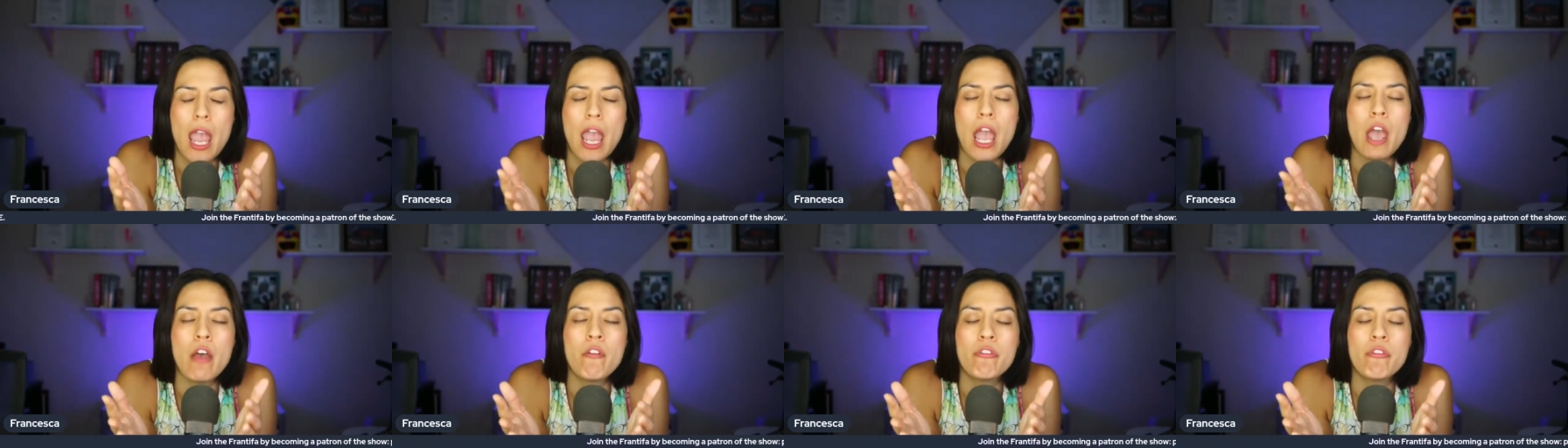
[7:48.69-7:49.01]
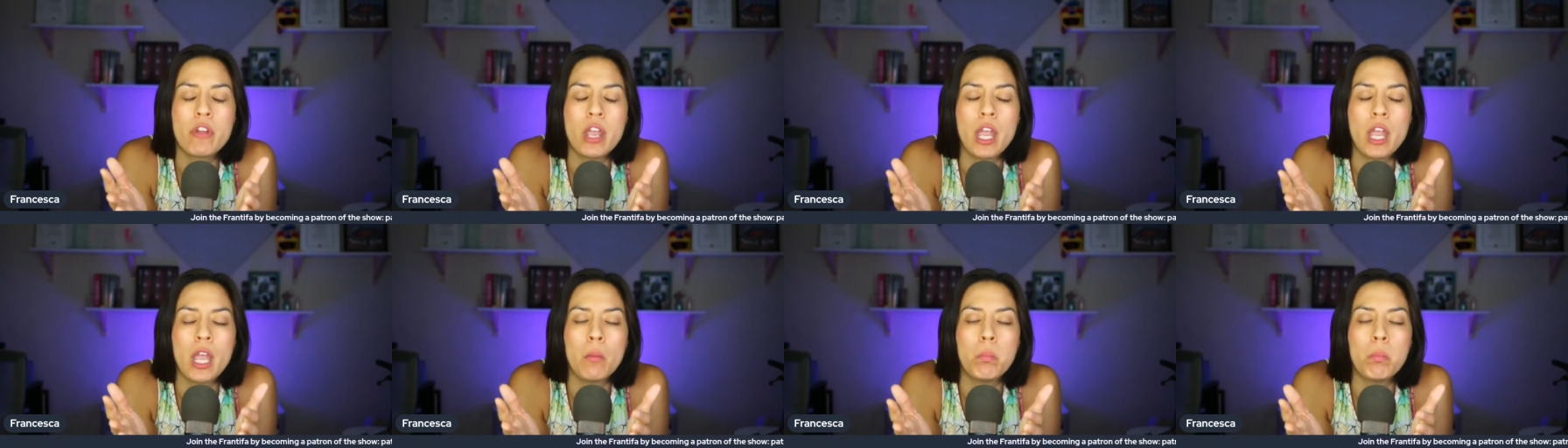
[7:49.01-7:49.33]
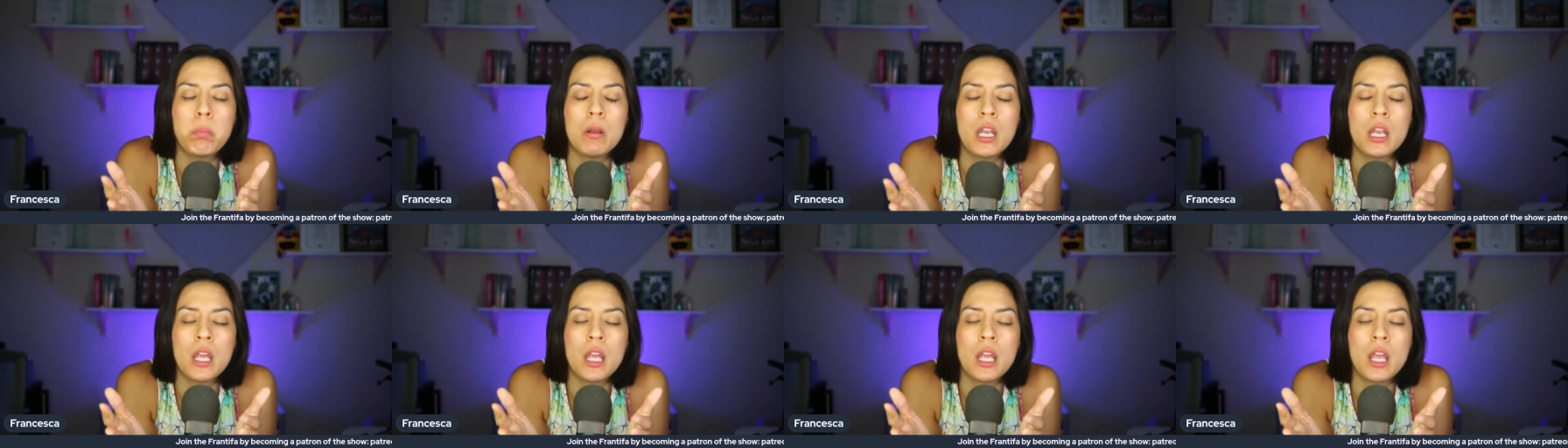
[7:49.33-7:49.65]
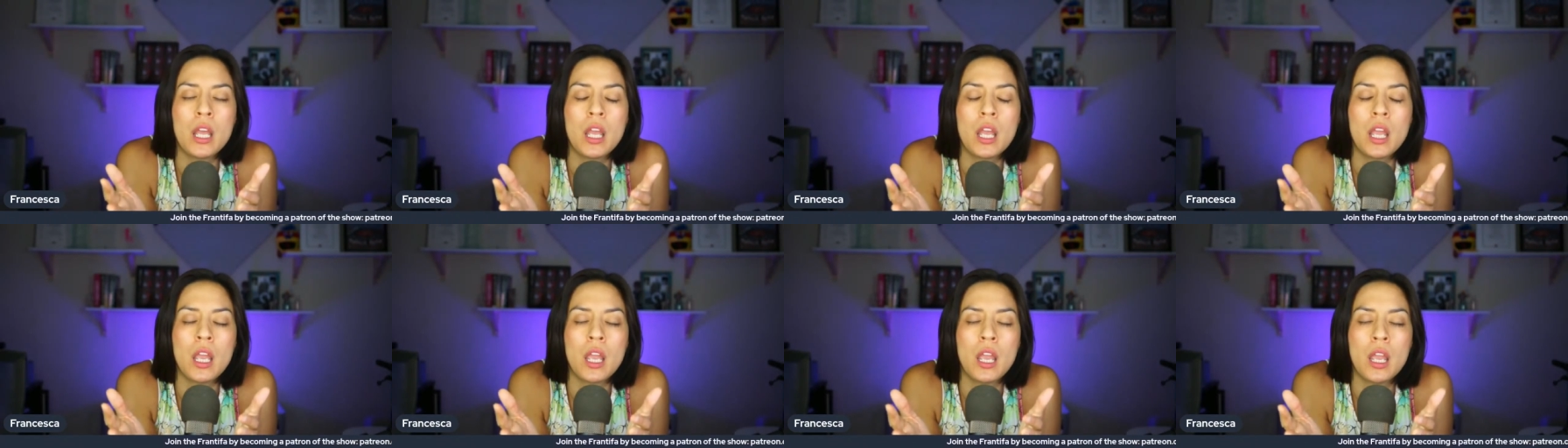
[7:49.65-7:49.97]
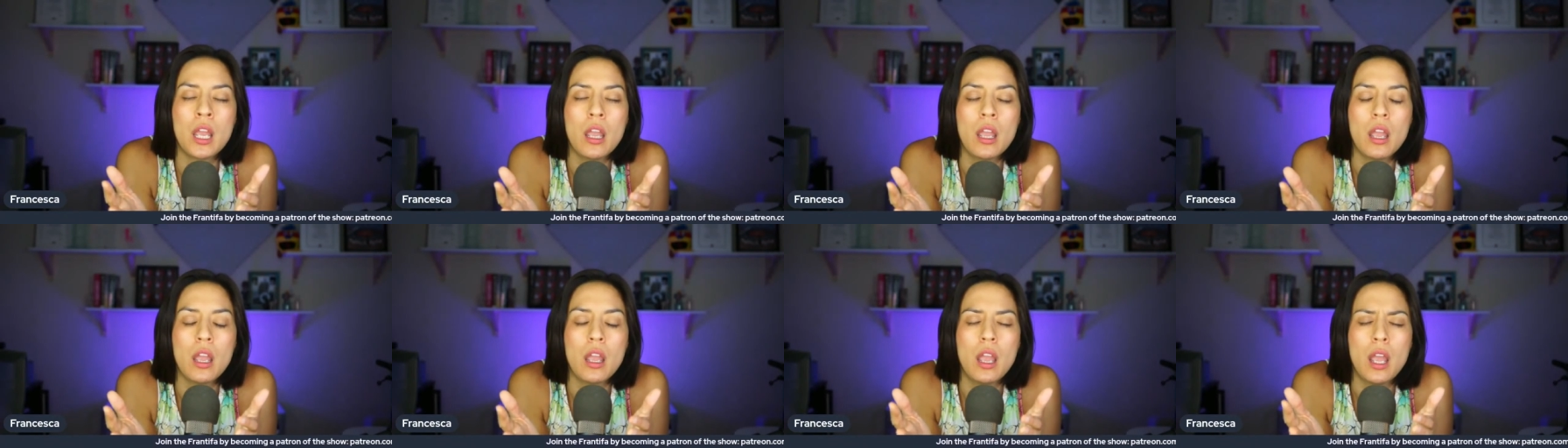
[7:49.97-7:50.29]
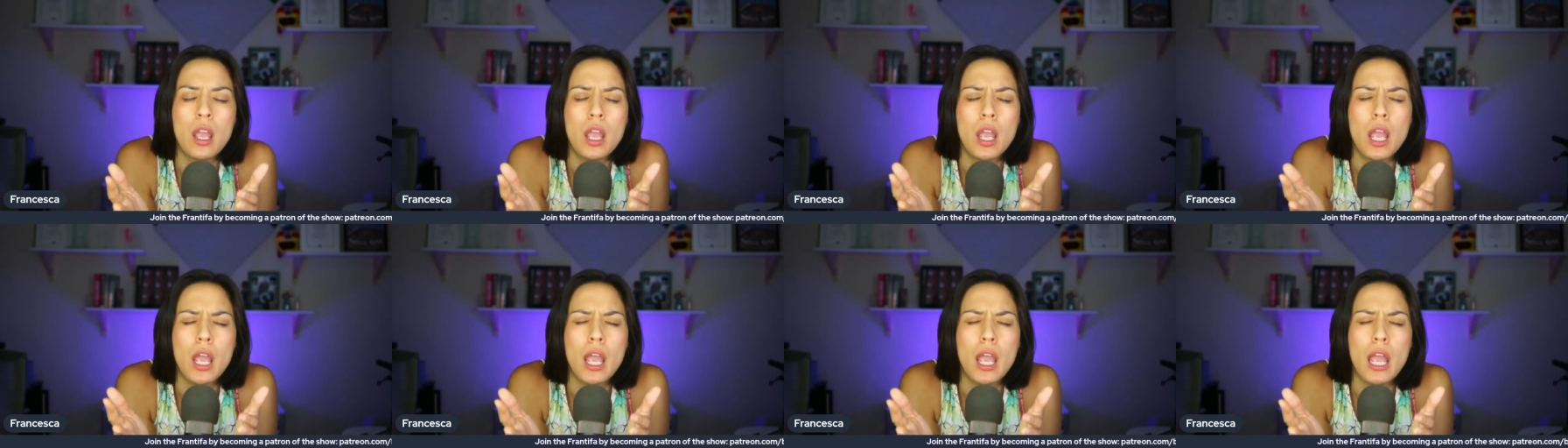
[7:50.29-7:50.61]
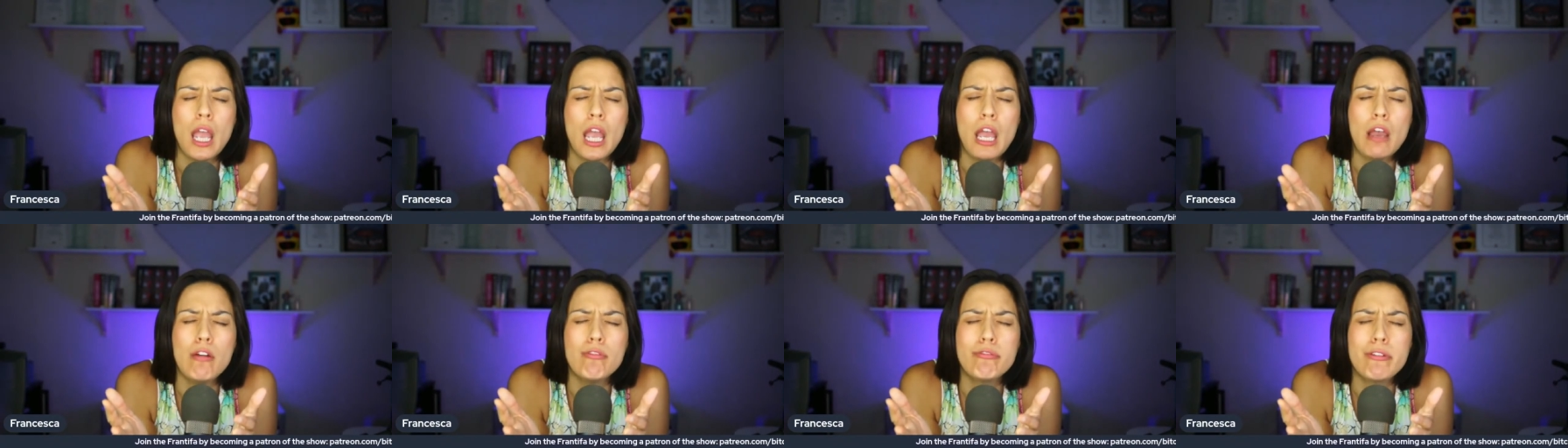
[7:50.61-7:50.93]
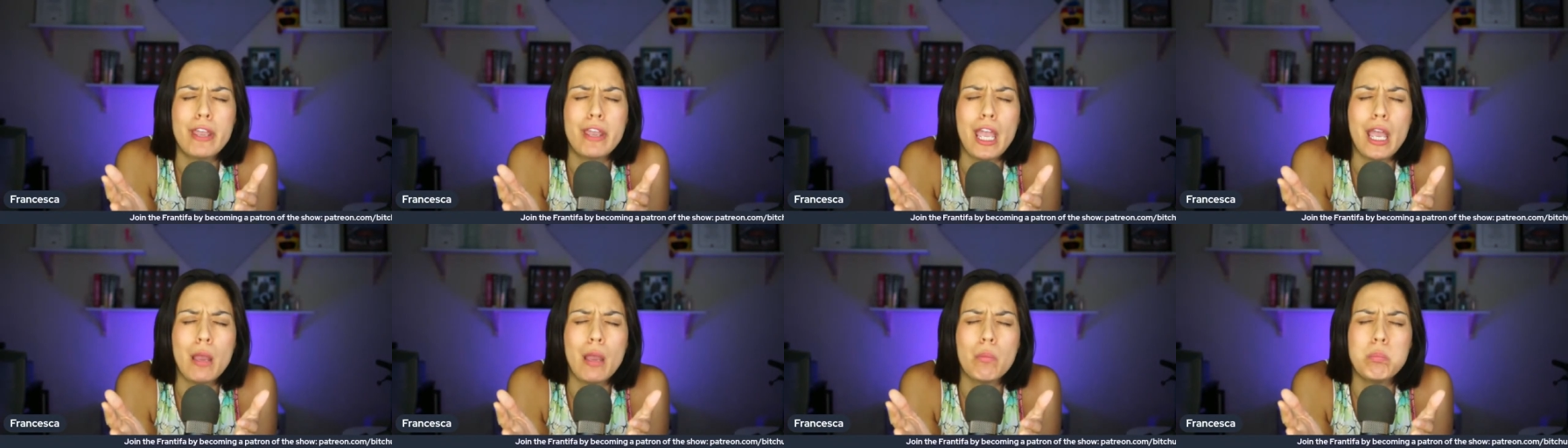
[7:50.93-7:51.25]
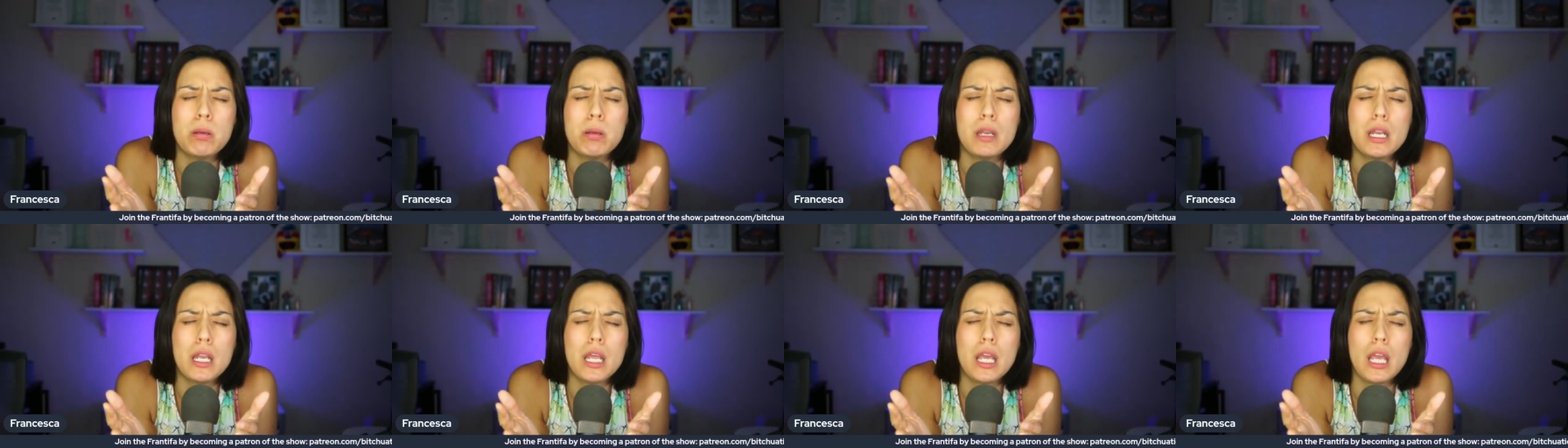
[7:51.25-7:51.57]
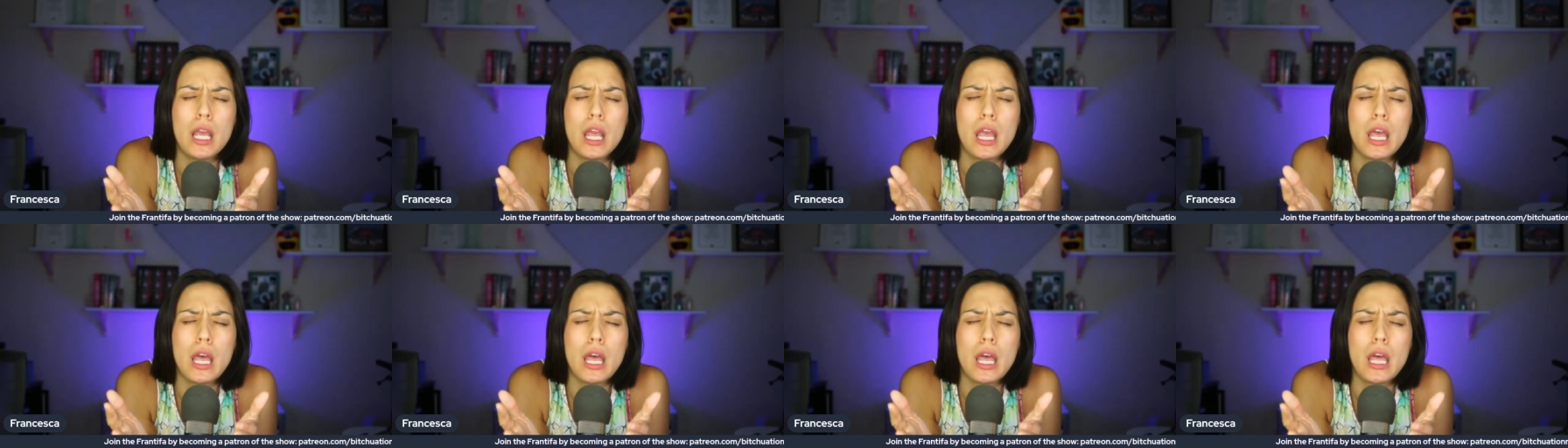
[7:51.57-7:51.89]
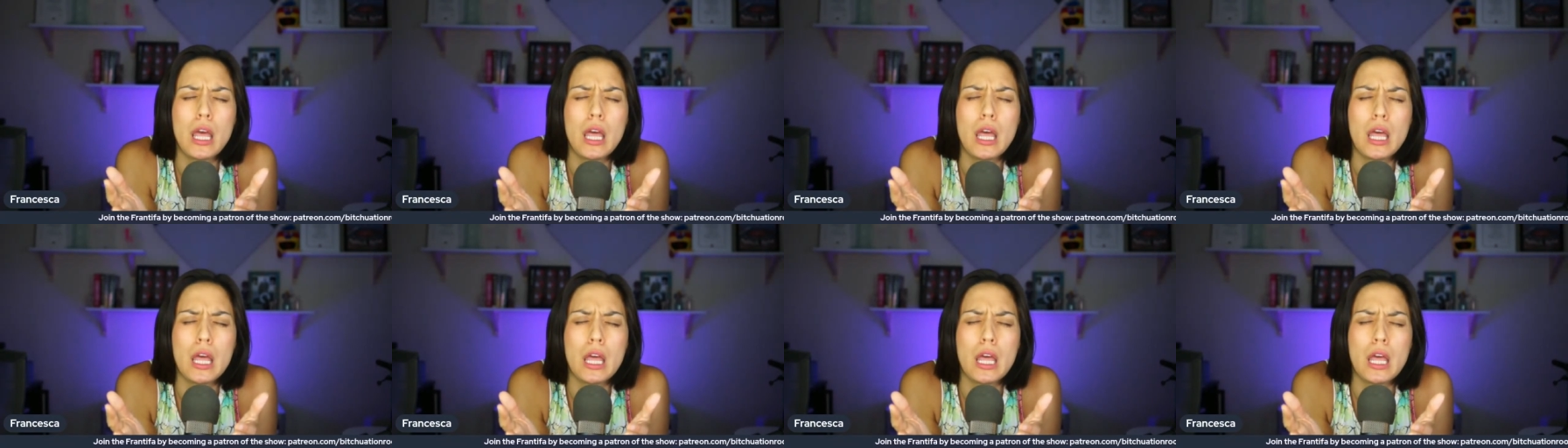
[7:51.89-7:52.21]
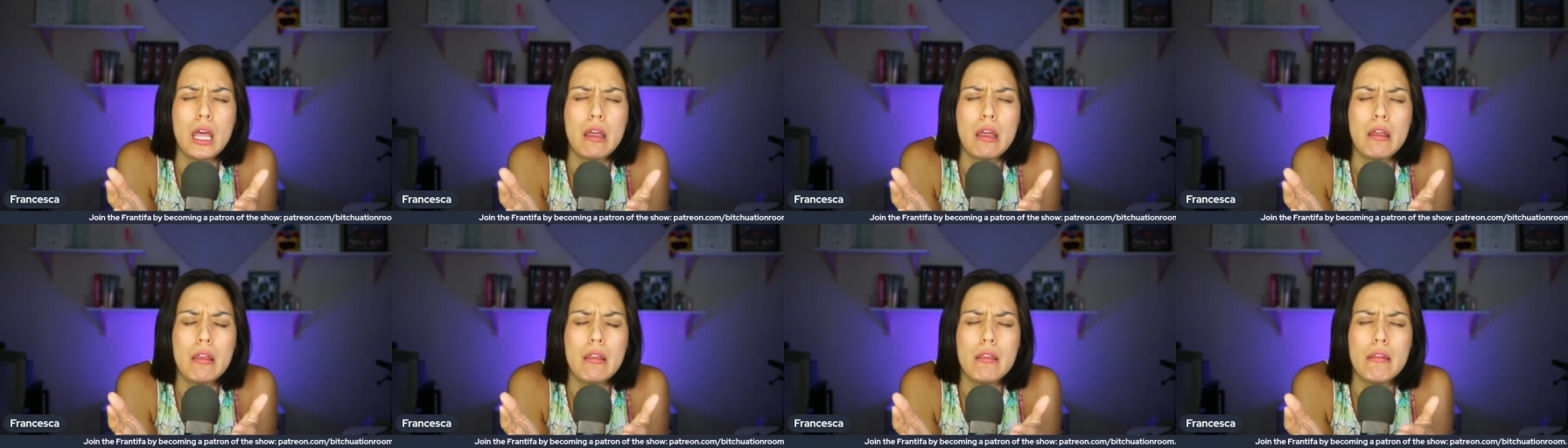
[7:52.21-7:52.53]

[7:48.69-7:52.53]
healthcare, please. Healthcare, please.